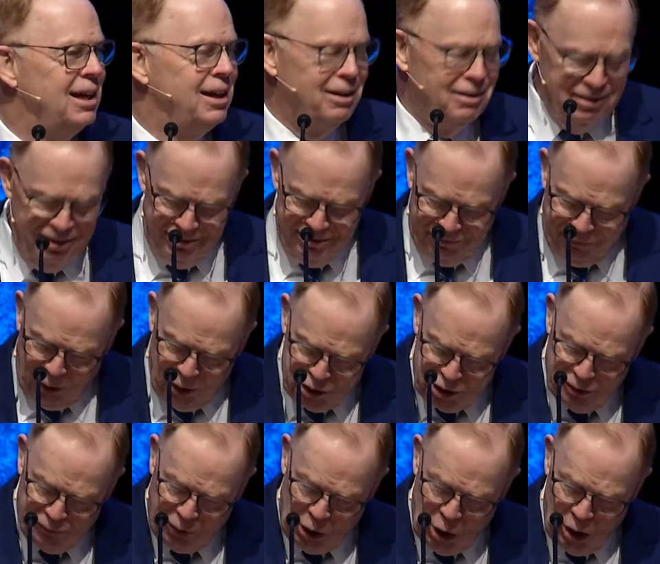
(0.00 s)
Uh, first
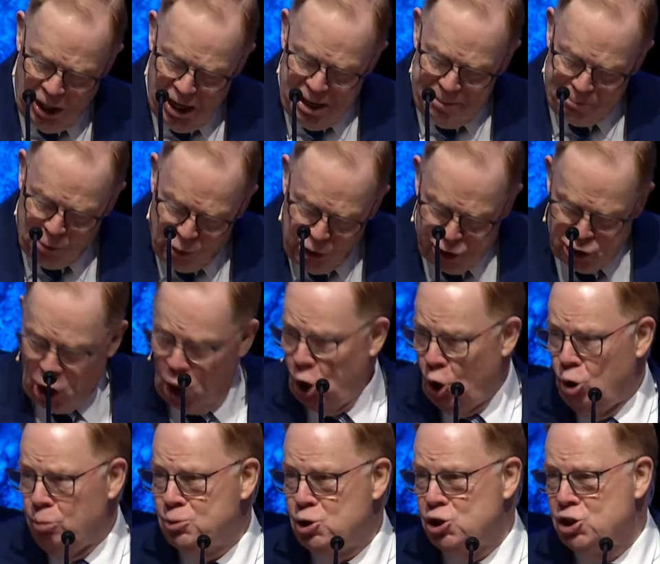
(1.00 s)
of all, Marissa
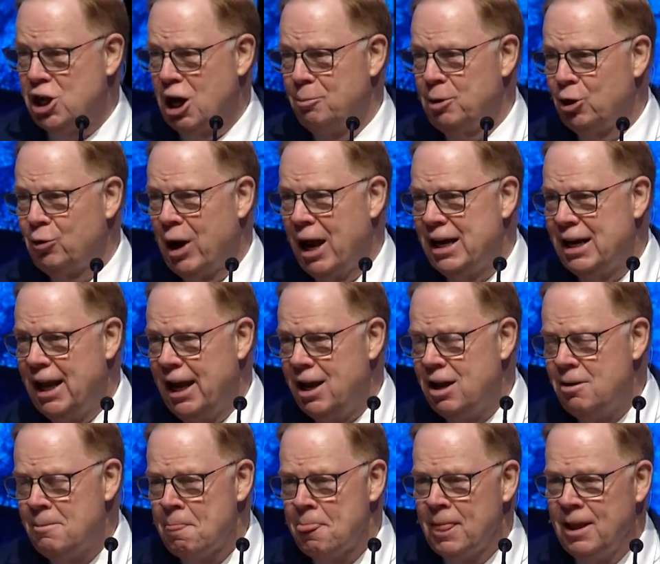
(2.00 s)
Holmes is coming right
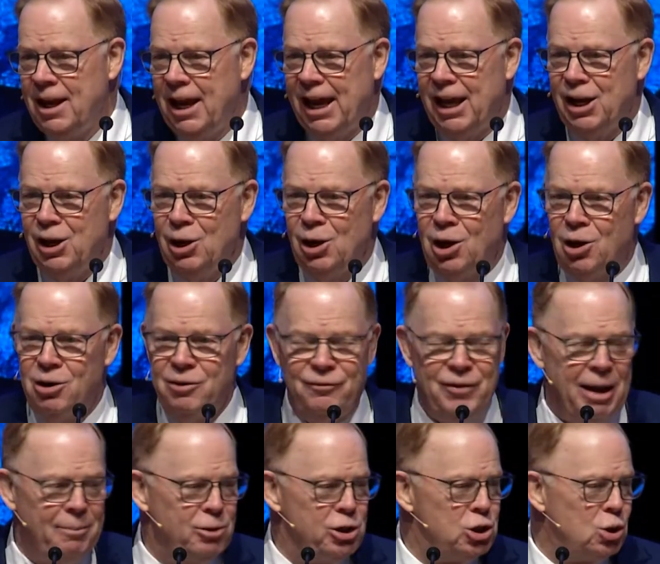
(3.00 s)
now, and uh, her
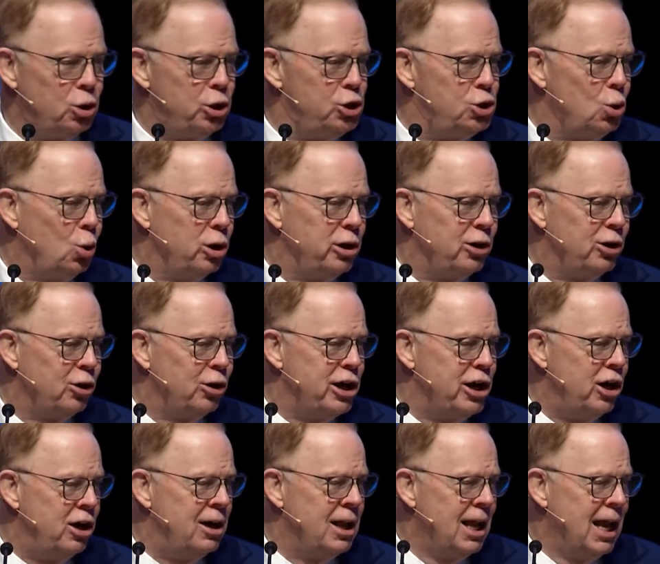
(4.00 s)
family is going to join her
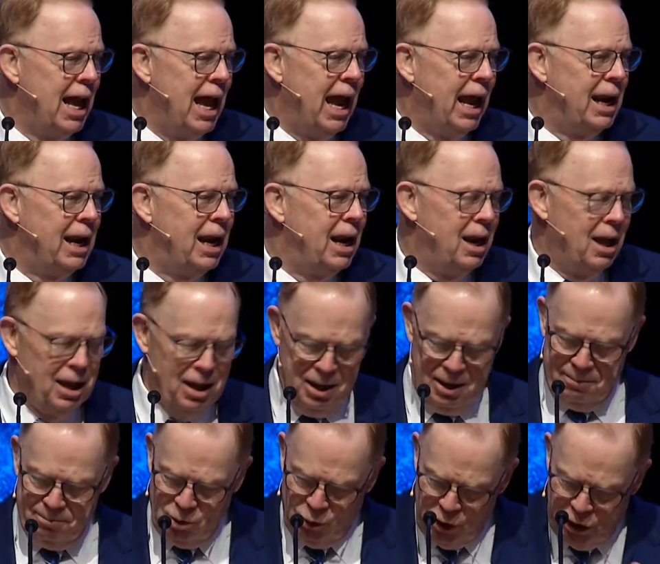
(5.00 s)
here, and
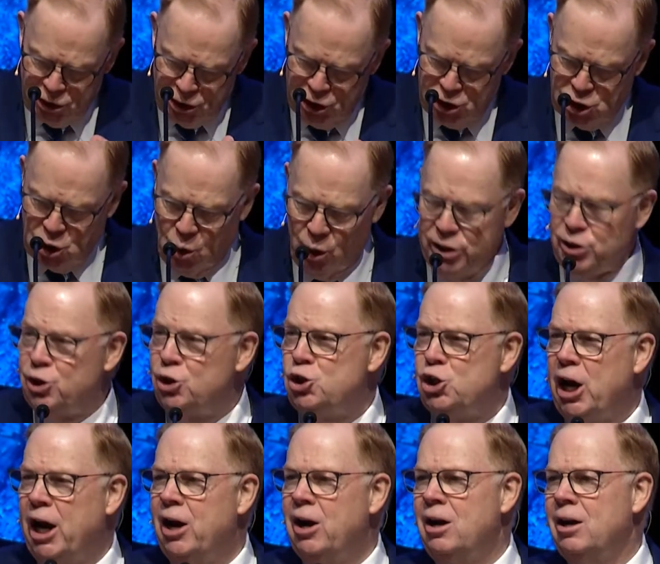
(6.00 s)
uh, Marissa is going to
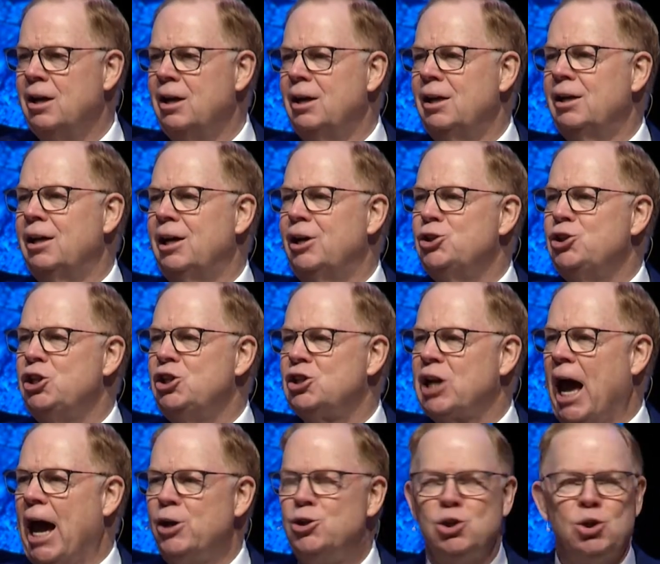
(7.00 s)
share. Uh, she's a
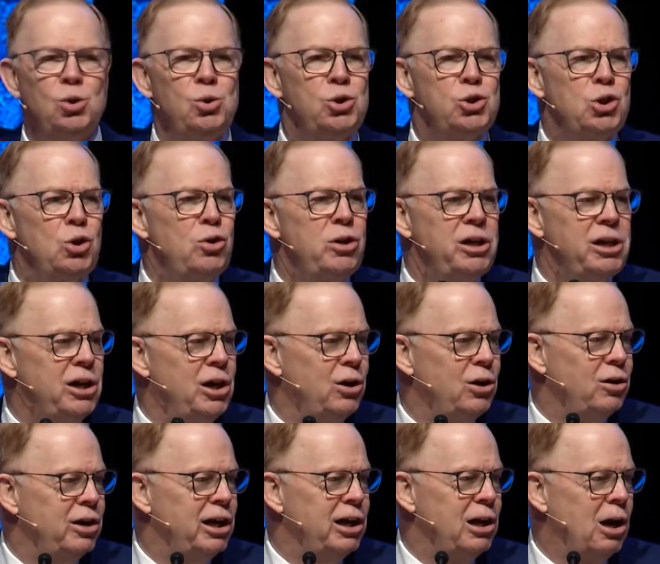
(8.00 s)
high school student
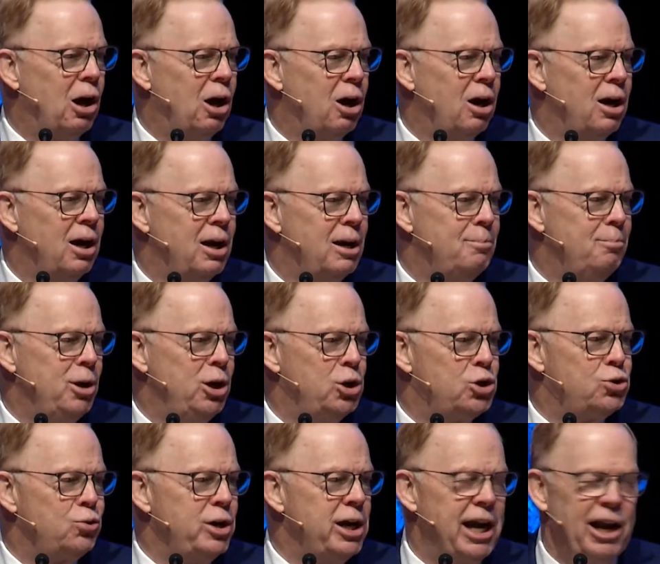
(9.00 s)
here in our
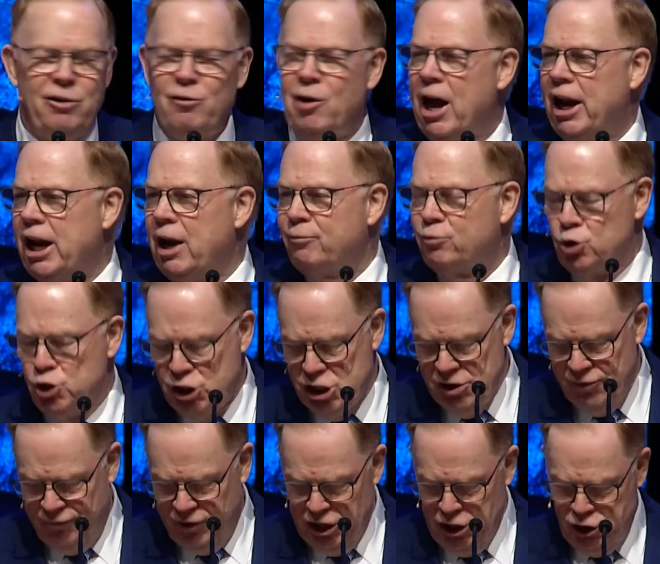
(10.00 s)
ministry. And right after she
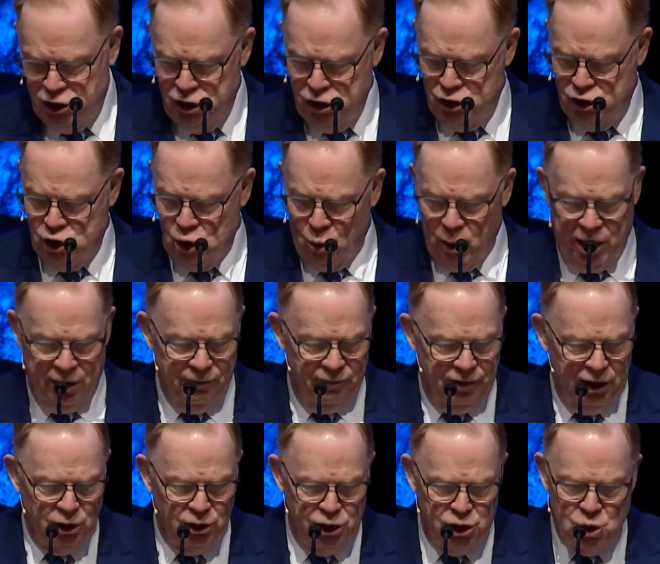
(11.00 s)
finishes, Joe
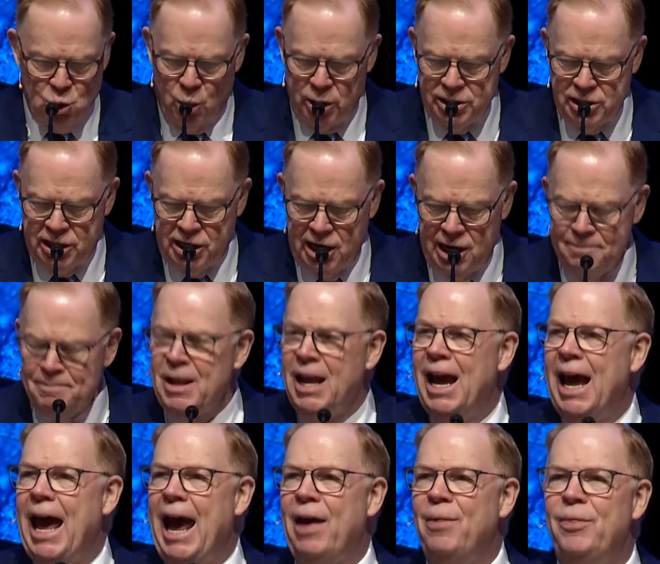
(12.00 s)
Ehrenfeld is going to come.
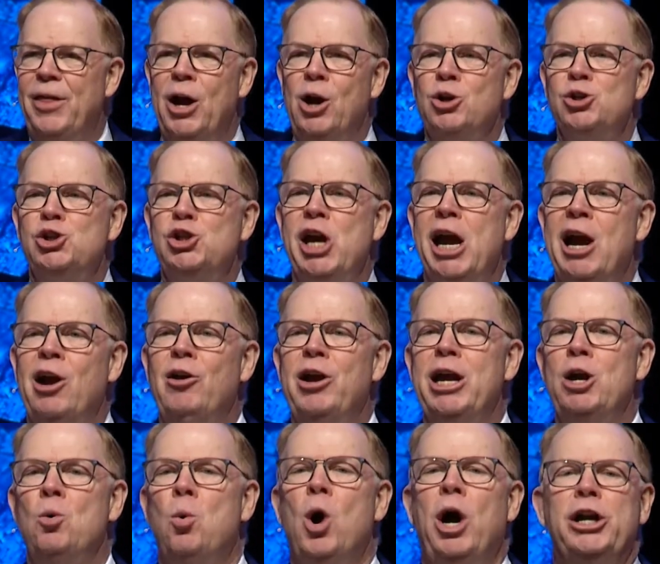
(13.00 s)
And they're
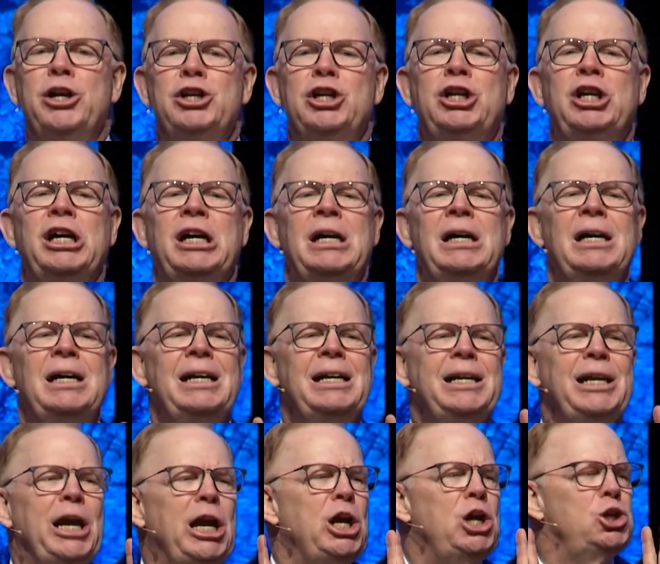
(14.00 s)
sharing what
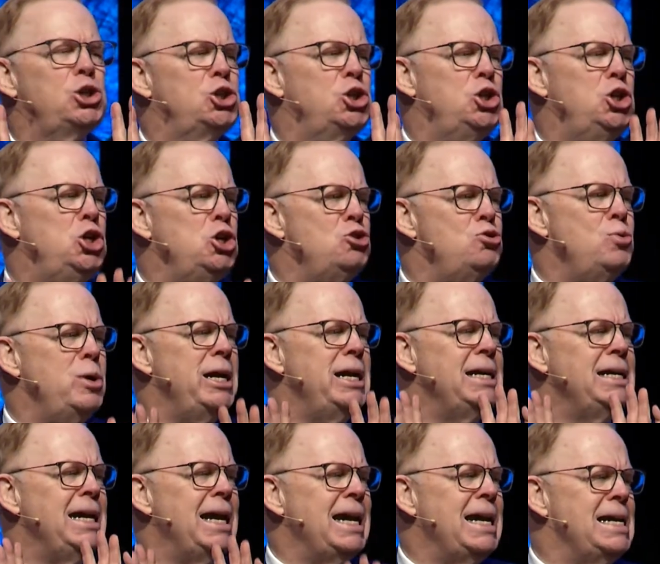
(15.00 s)
God is
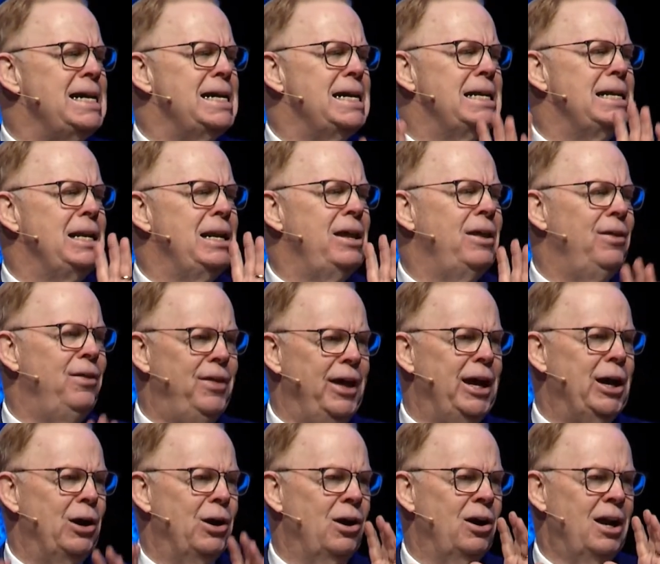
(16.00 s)
doing in
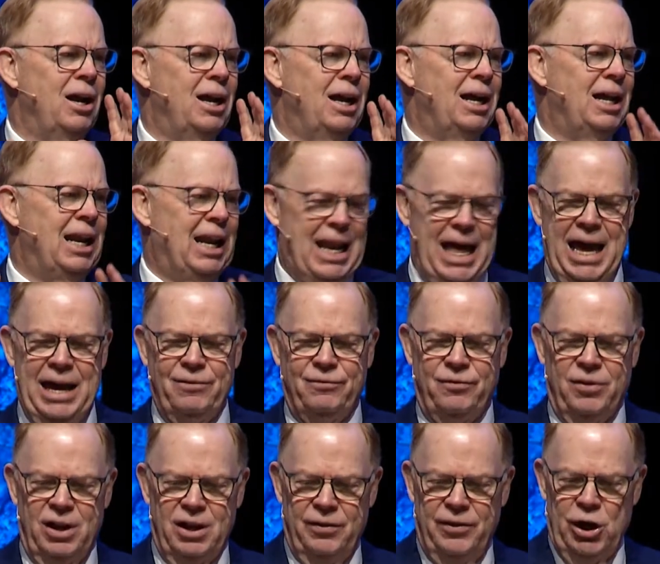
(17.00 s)
their life.
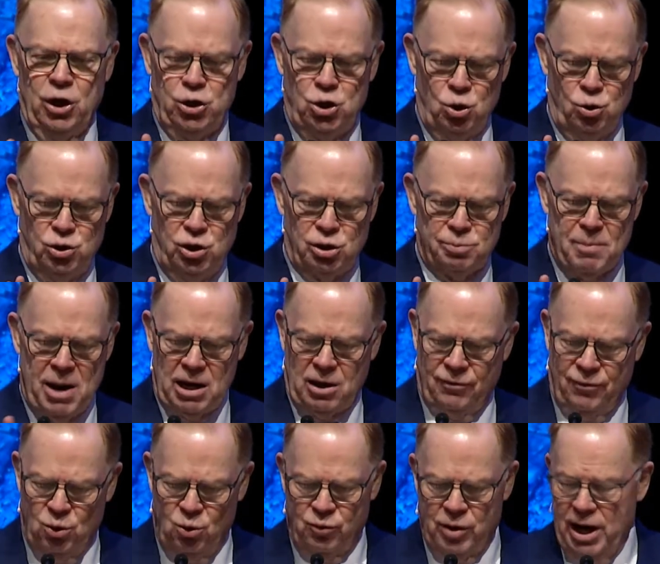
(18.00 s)
They'll use this
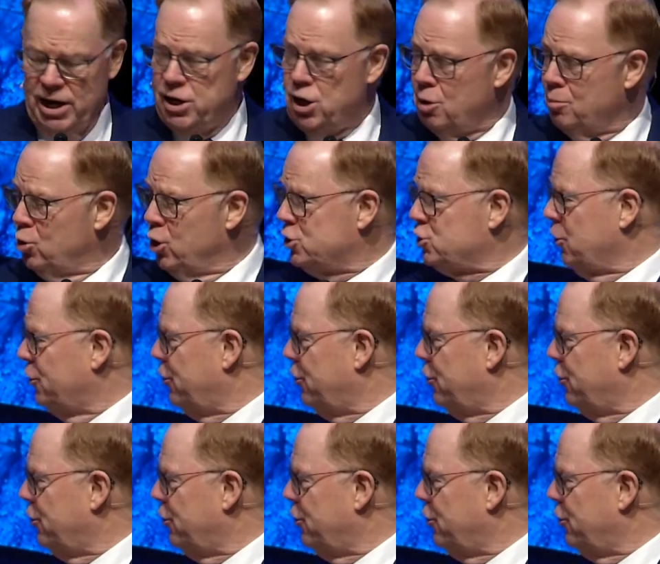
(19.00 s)
microphone right here. Marissa,